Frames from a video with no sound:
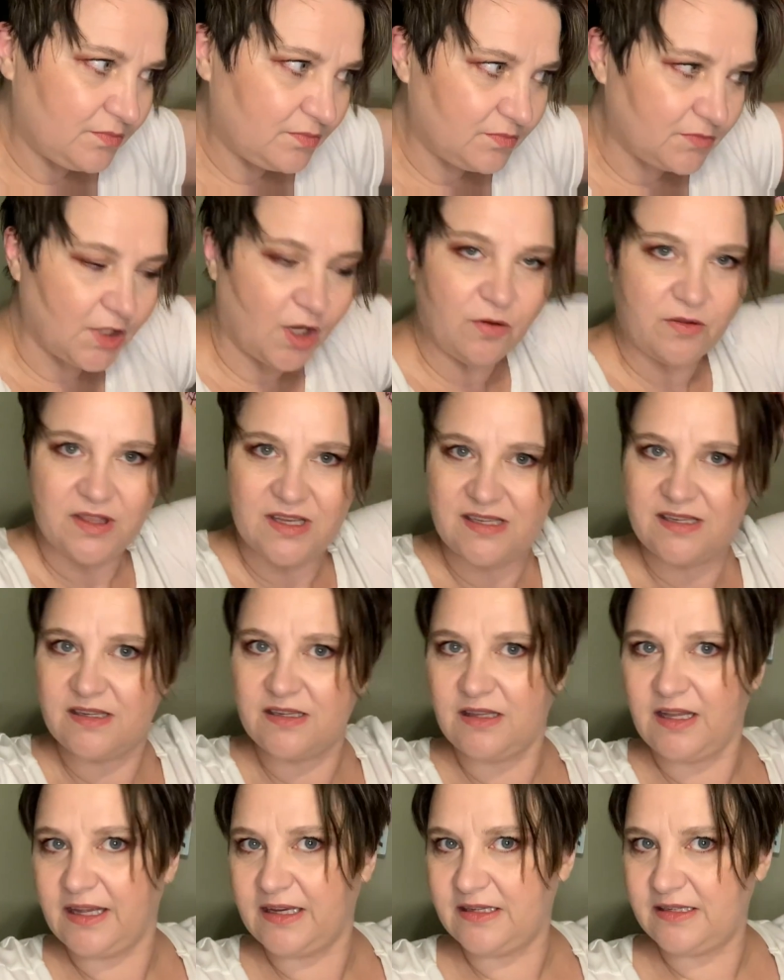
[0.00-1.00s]
oh, this is
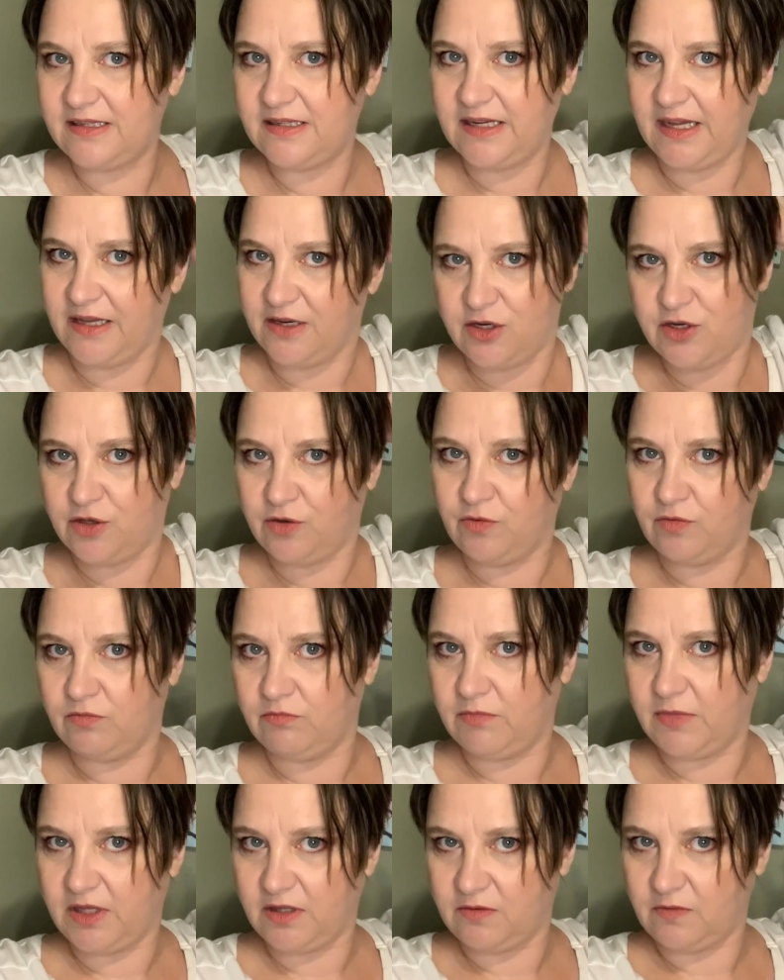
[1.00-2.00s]
like day 2,
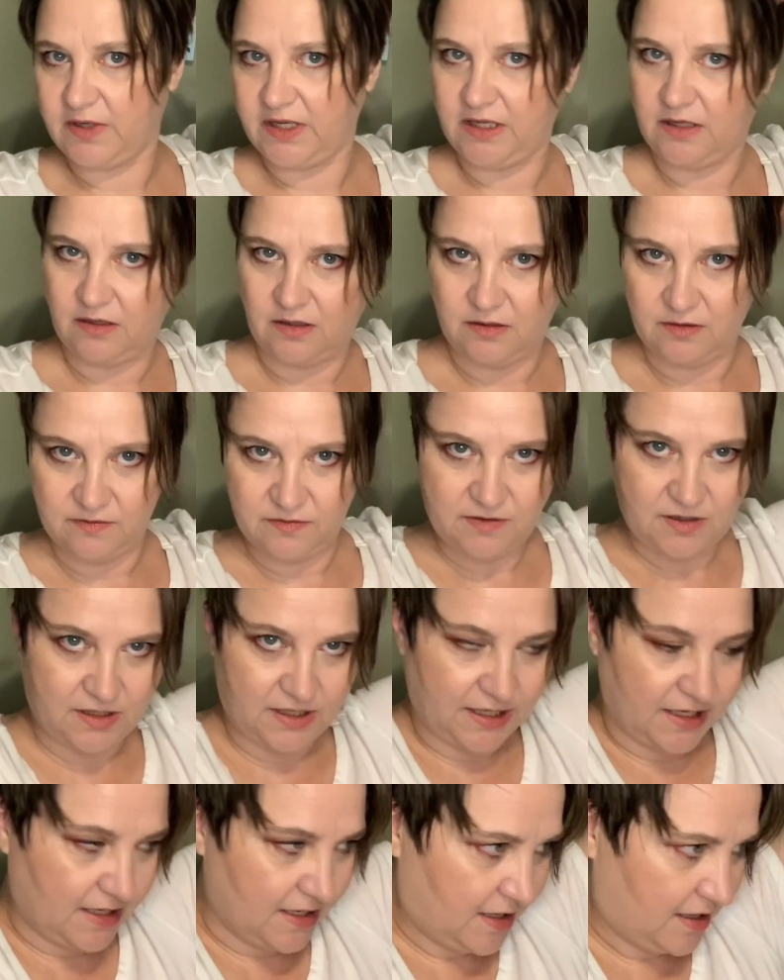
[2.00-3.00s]
by the way, of
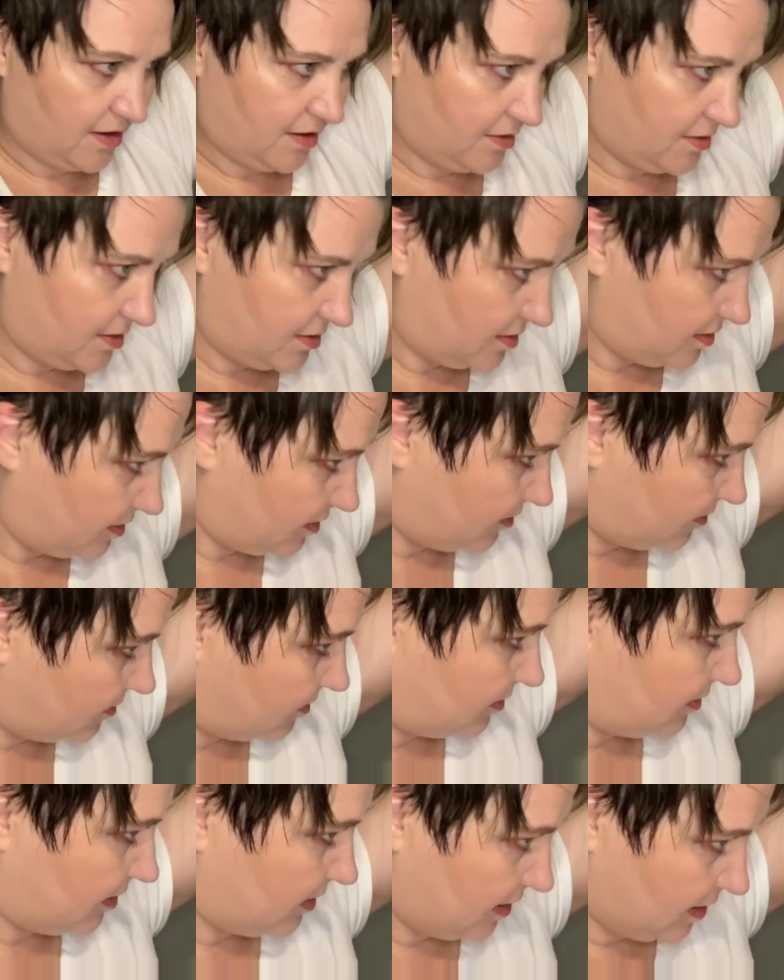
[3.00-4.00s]
clean hair. So,
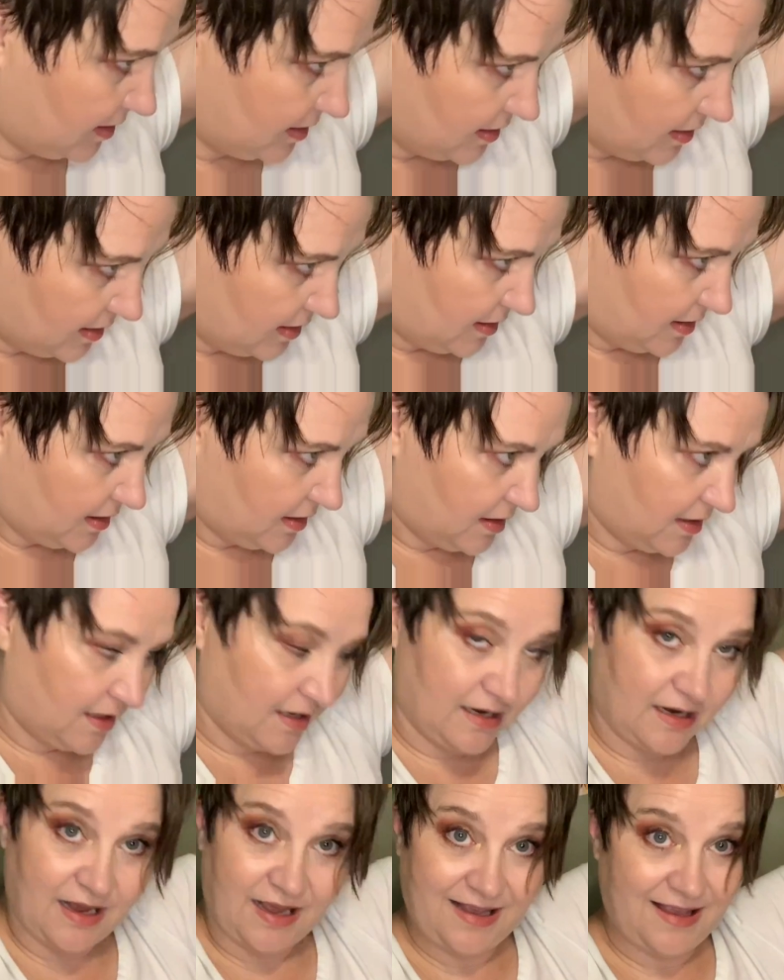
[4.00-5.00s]

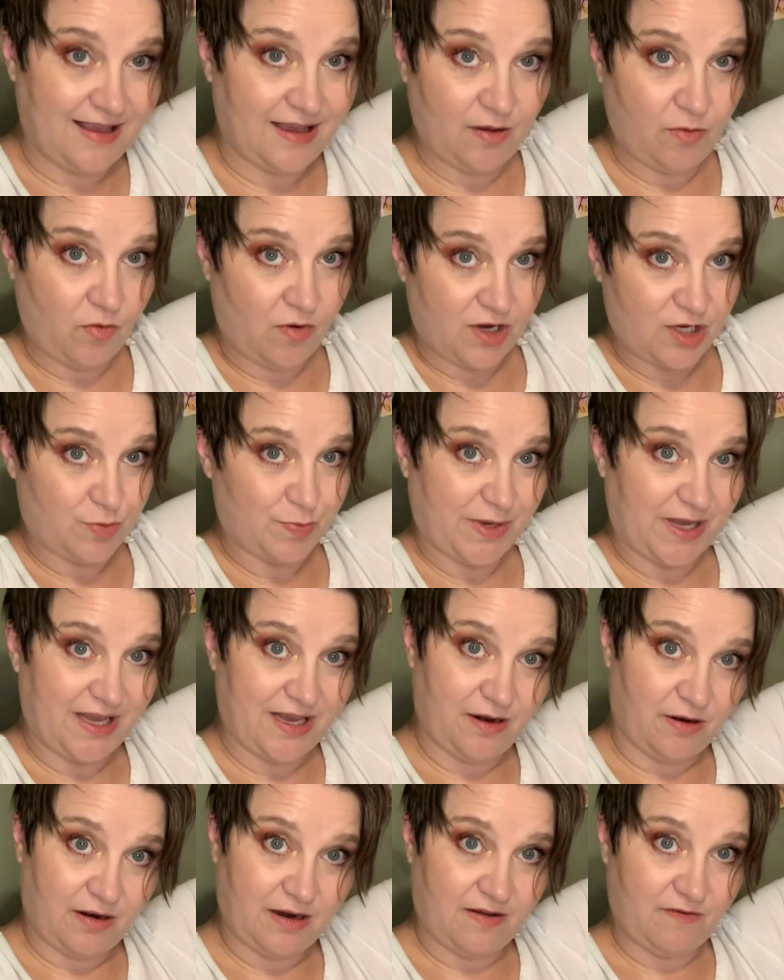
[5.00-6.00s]
and I can't wash my
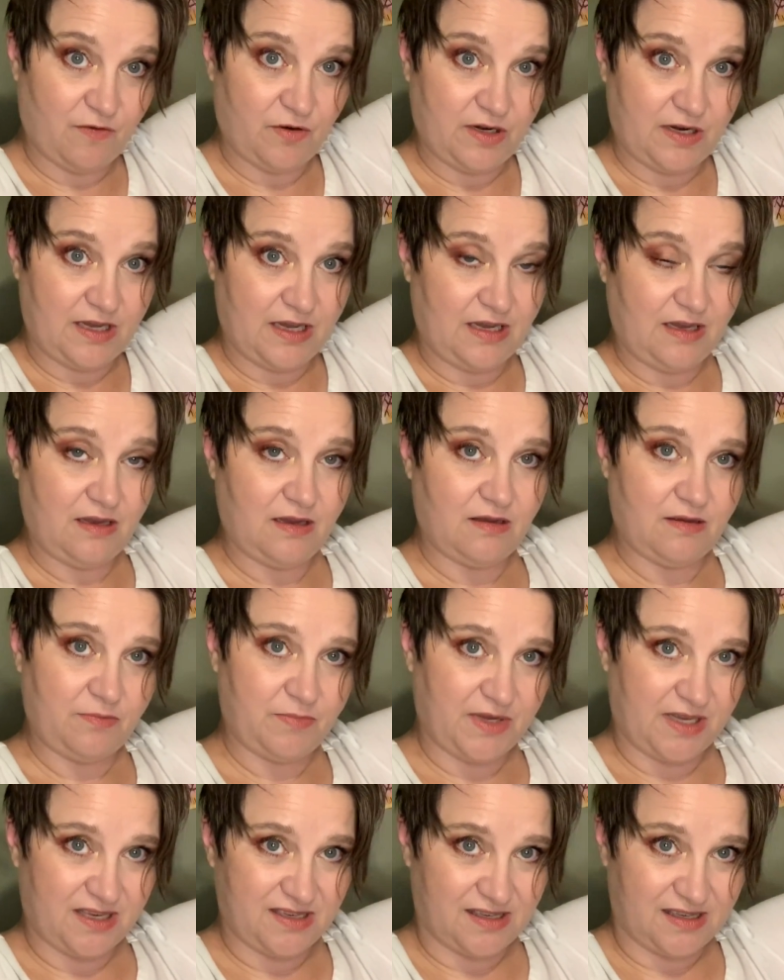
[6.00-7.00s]
hair every day
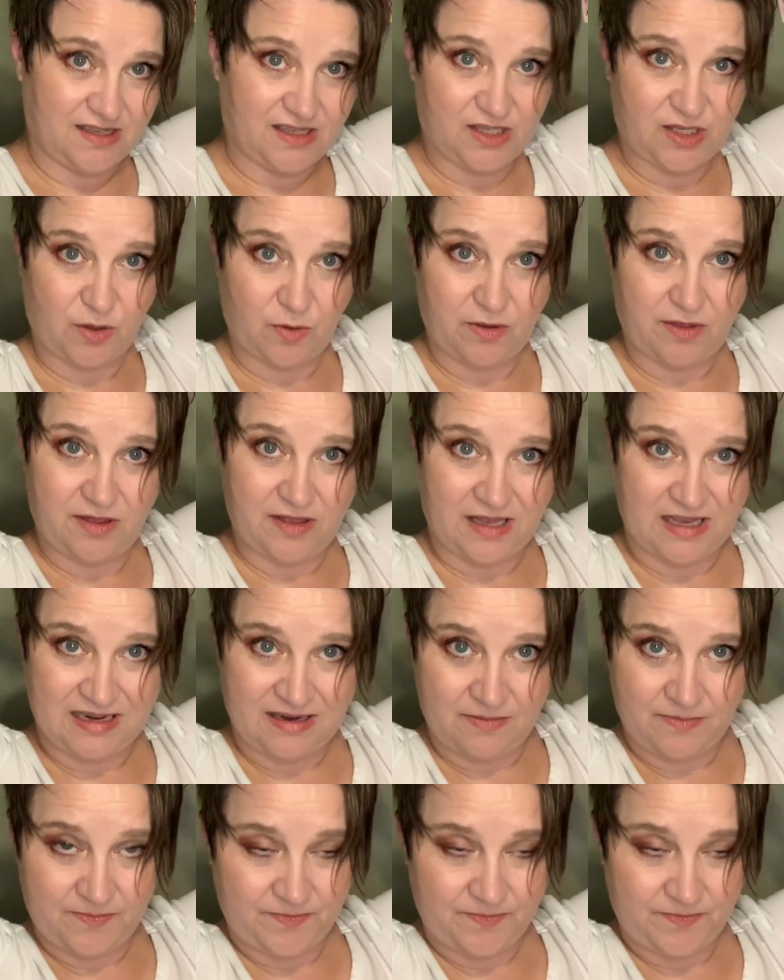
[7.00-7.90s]
because it's so thin.